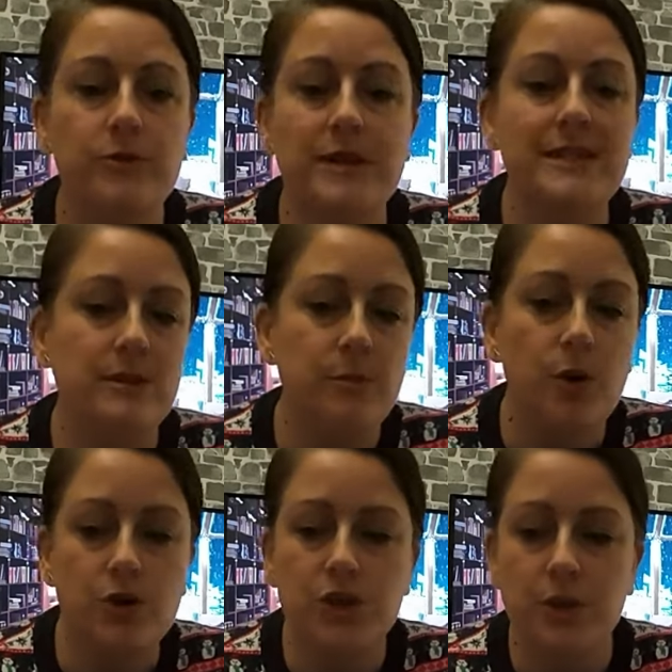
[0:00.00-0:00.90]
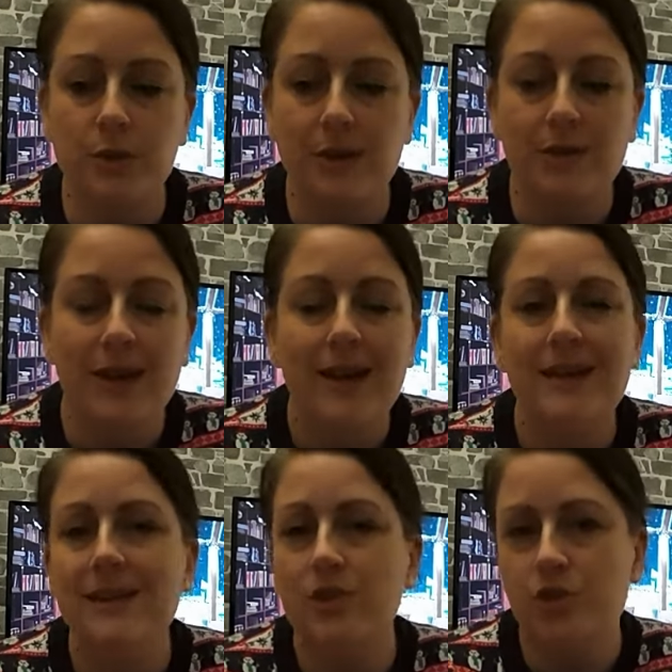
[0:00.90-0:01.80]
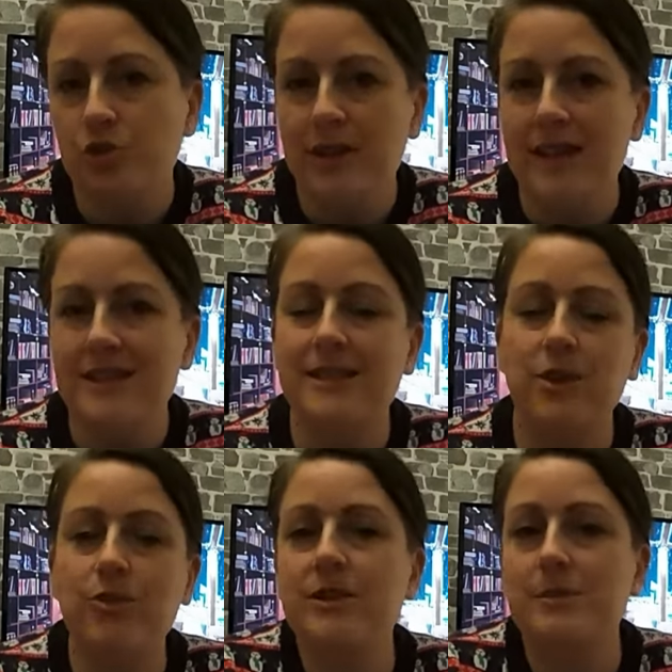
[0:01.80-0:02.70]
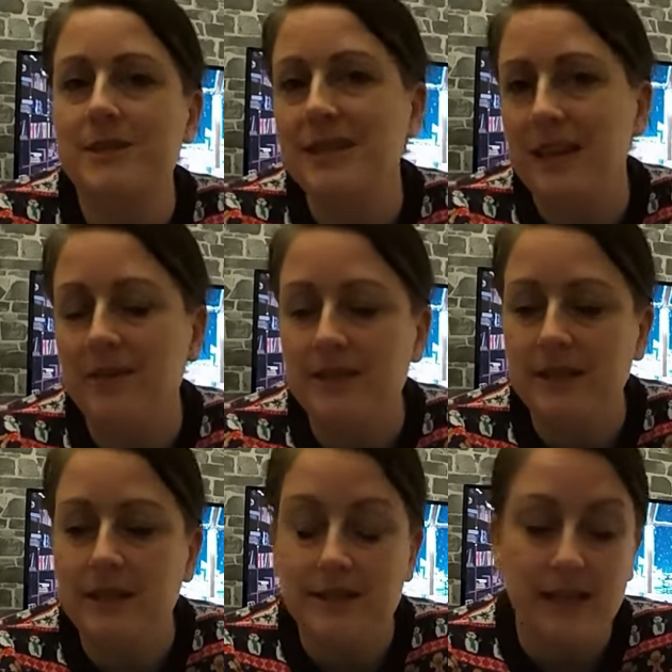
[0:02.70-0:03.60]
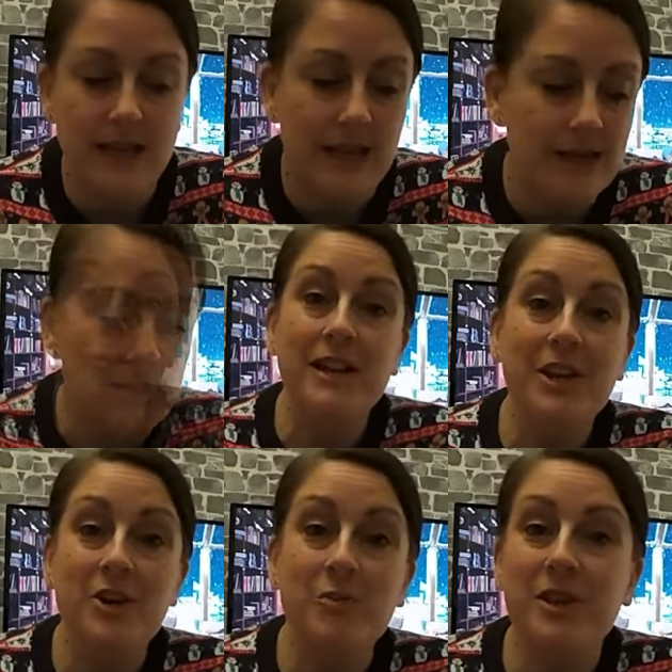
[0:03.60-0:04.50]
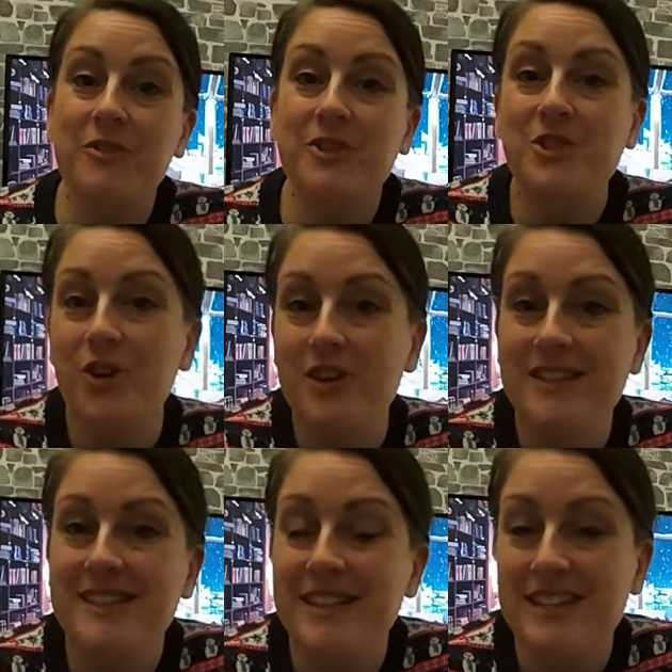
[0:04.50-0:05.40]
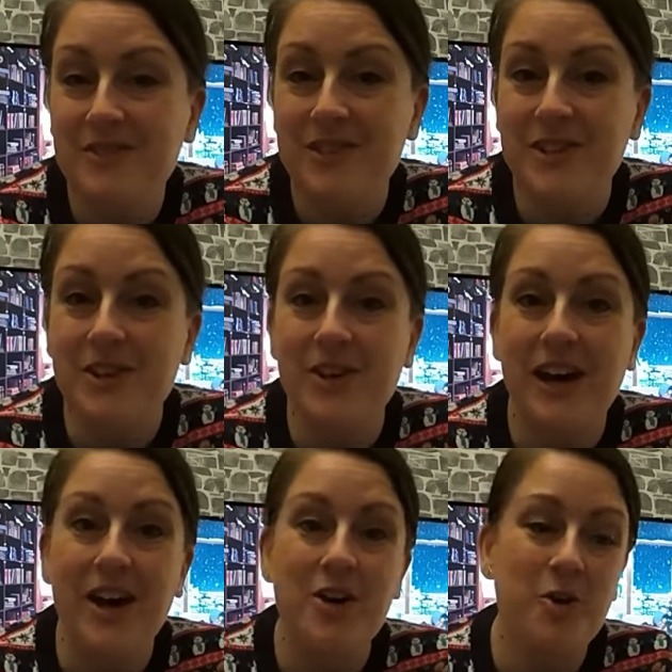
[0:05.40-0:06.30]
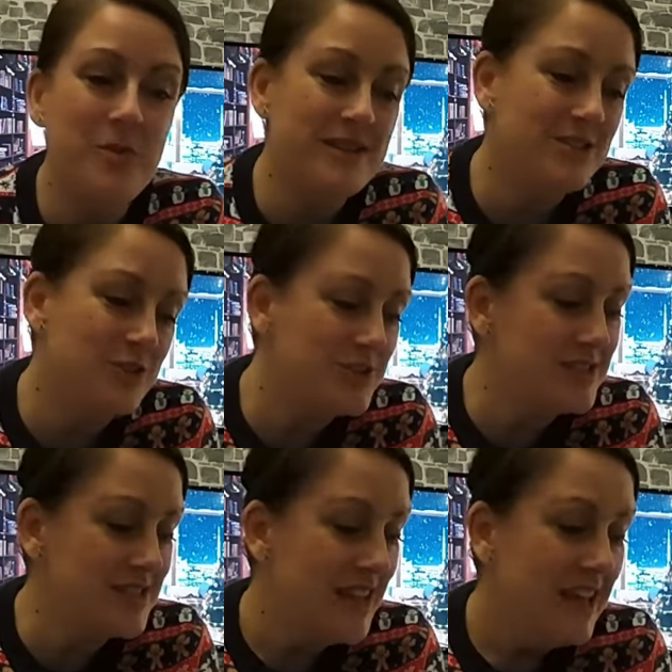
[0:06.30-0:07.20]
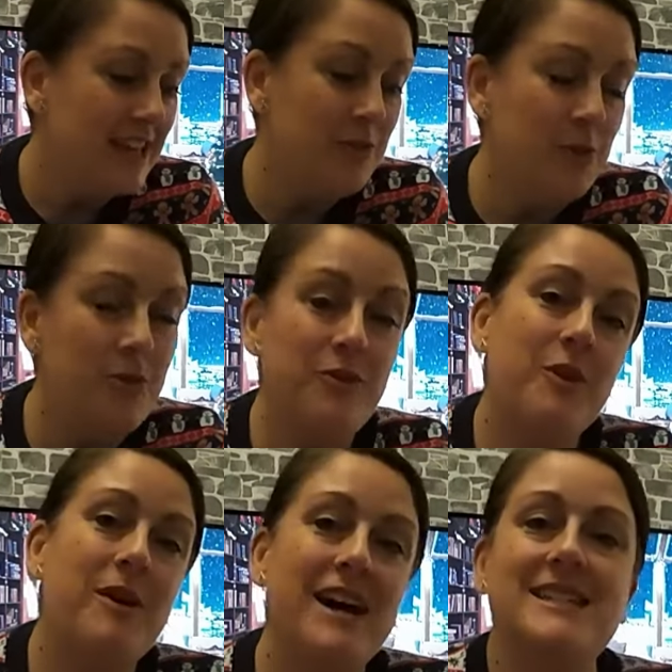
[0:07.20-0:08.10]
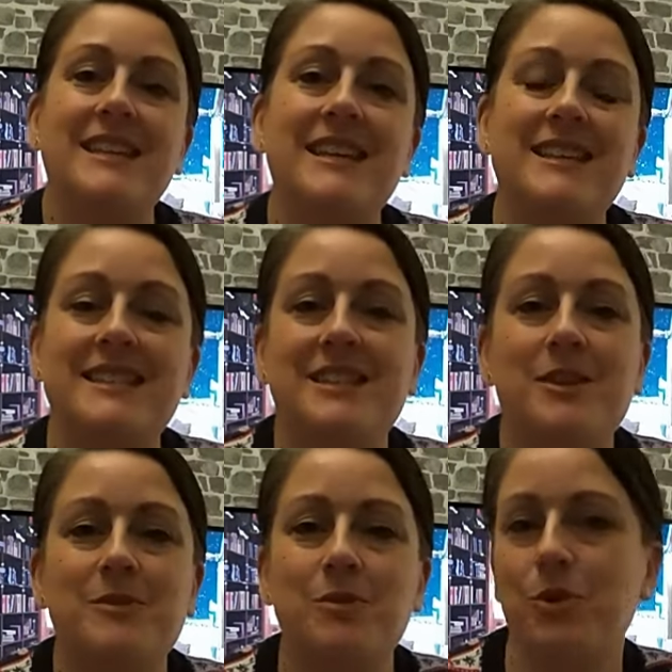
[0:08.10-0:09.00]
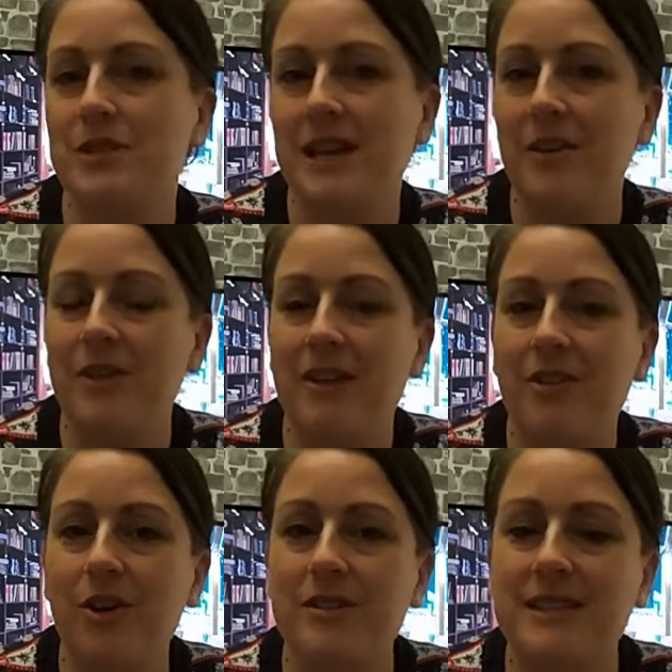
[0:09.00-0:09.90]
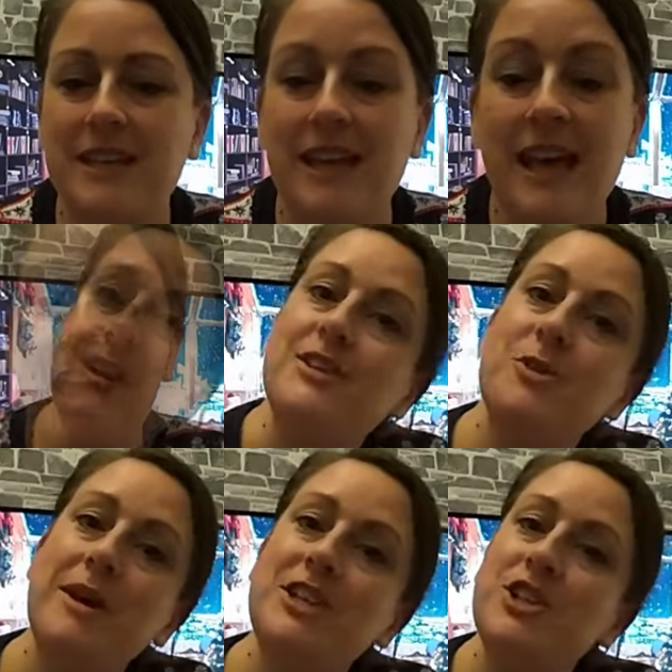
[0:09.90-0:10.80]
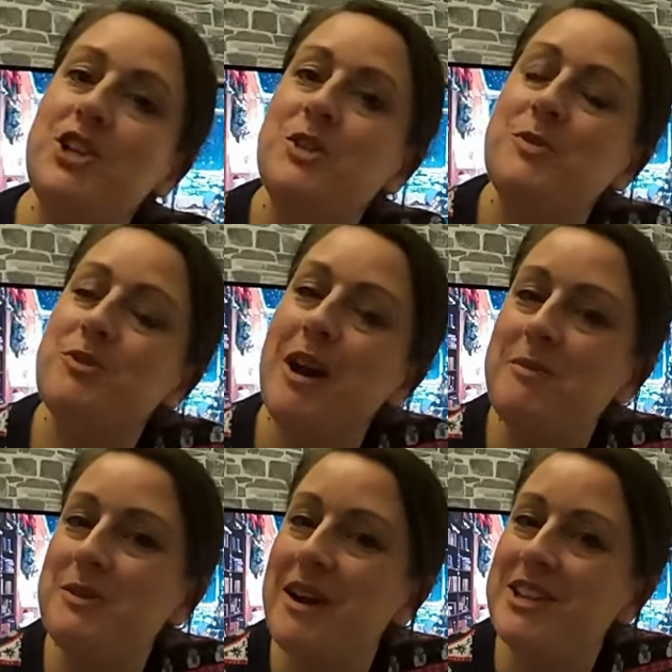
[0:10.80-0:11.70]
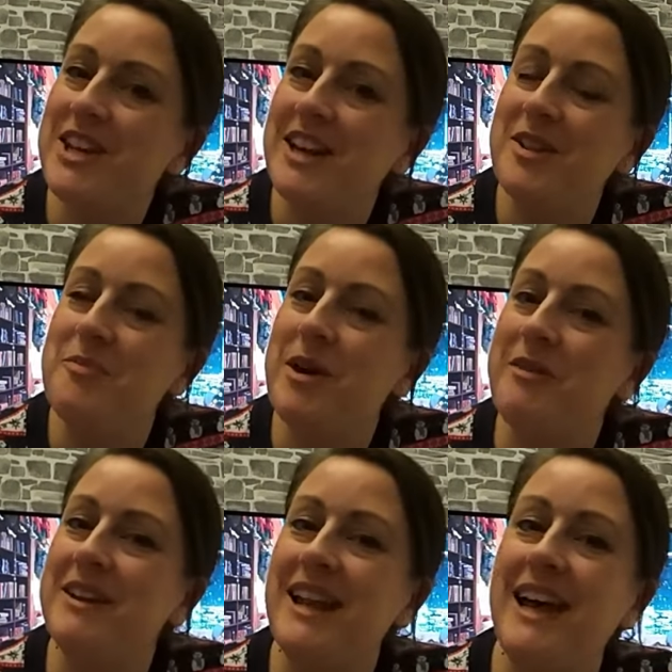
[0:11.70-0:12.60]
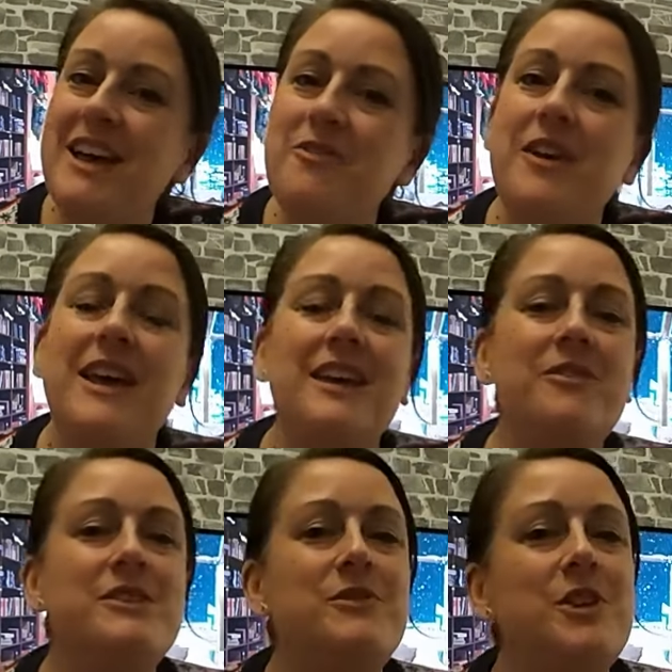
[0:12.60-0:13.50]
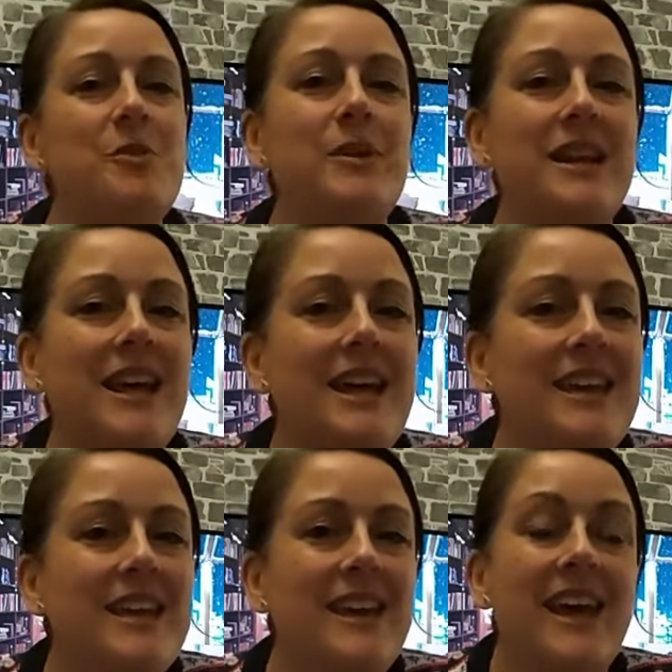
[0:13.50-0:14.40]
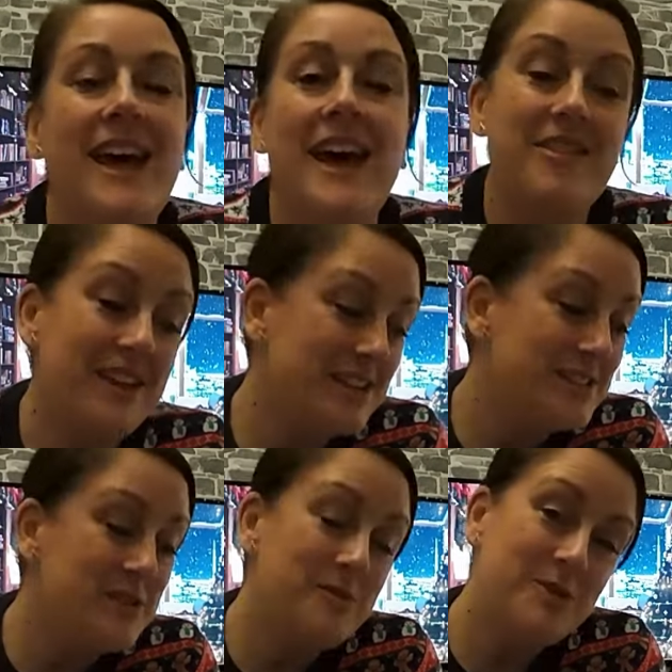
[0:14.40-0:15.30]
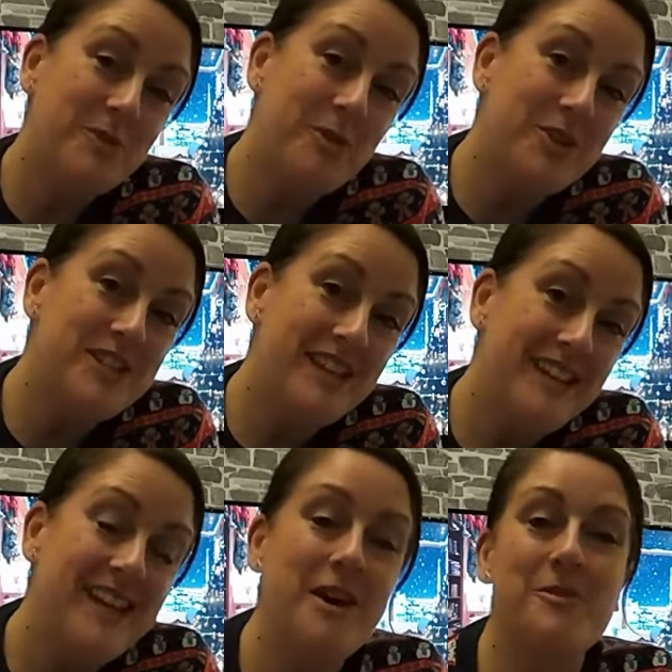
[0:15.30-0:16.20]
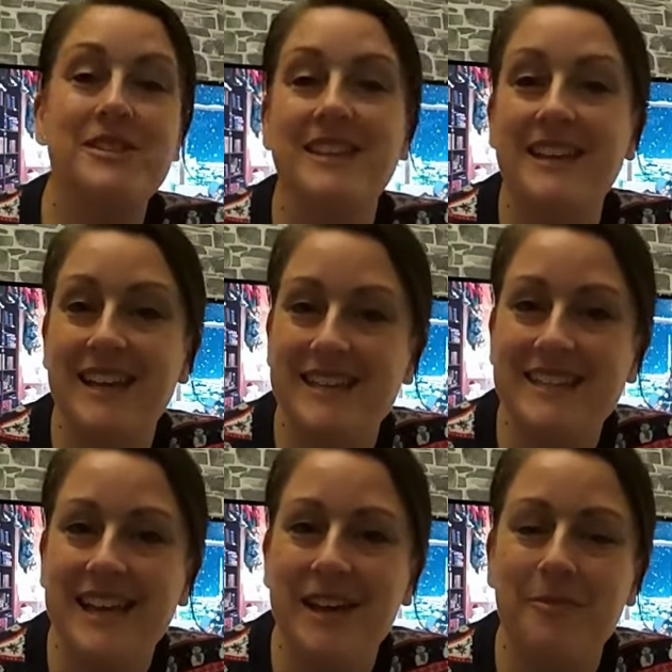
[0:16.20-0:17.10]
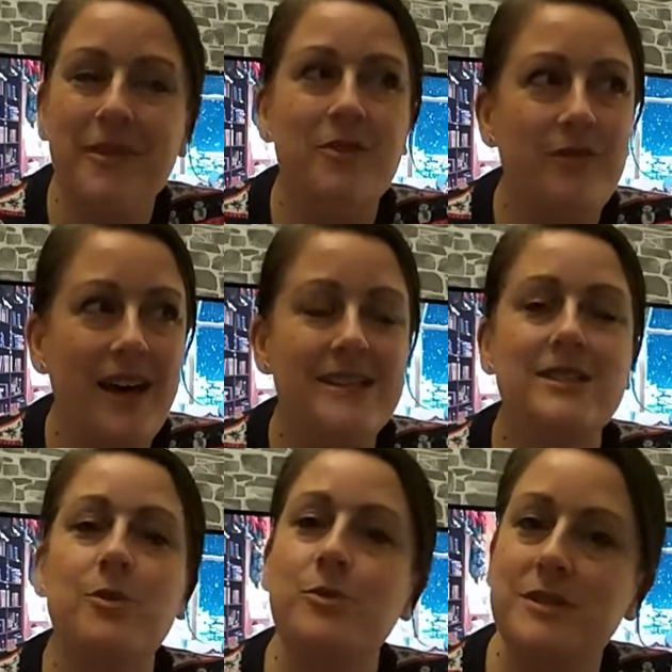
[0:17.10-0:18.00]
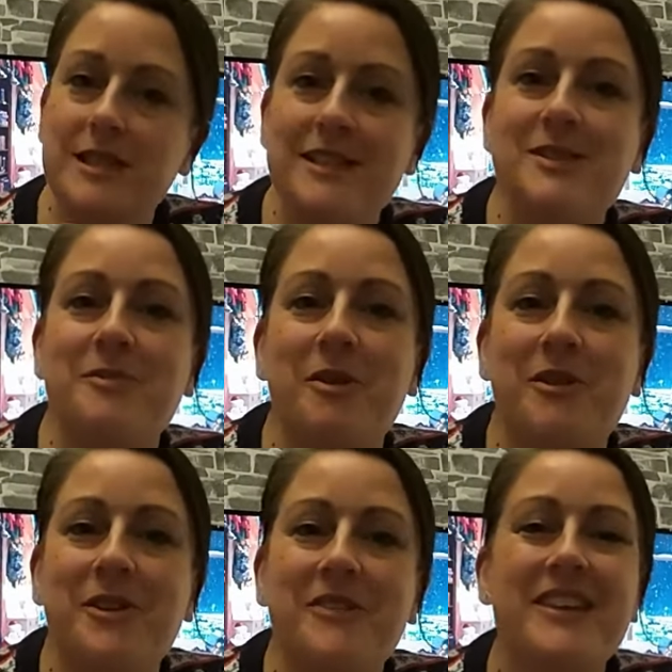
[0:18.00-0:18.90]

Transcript: This is more to do with little treats and Christmas gifts and things like that. I really hope that you've enjoyed today's video. I hope it's just giving you a few ideas in terms of what's out there at Aldi. So make sure you subscribe to our channel, The Brownie Life. Give this video a big like, and thanks so much for watching, and we'll see you next time. In fact, we'll see you tomorrow.